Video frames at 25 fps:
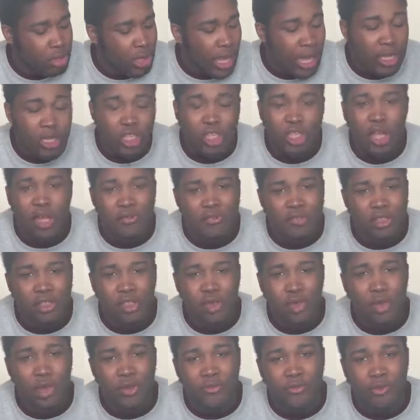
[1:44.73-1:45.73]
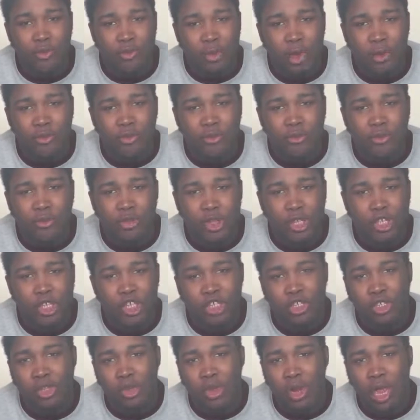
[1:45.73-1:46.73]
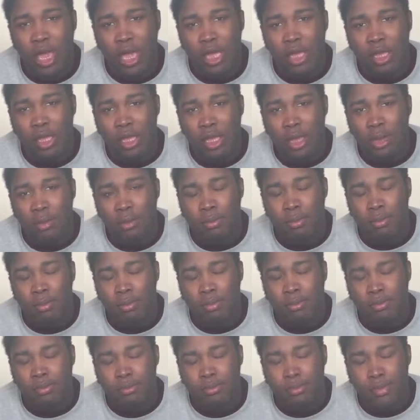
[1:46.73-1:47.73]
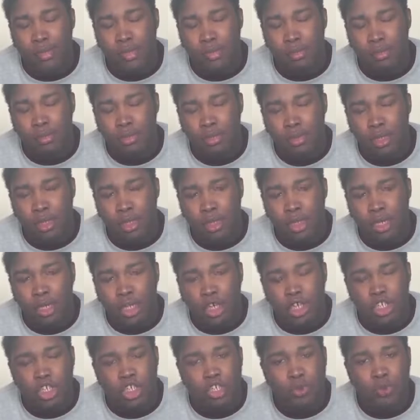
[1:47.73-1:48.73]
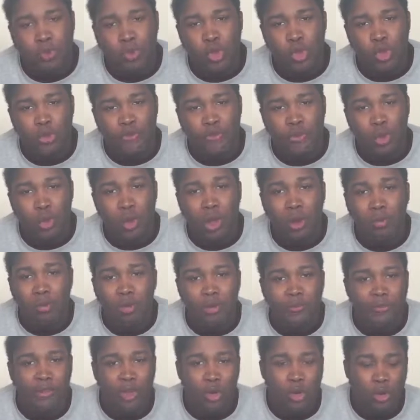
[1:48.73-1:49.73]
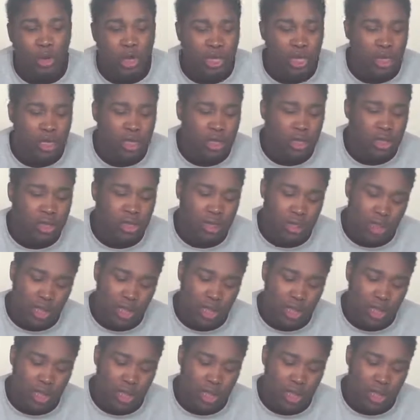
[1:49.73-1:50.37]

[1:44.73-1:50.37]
And you don't have to do every month. You could just do like, could just do it for 1 month only,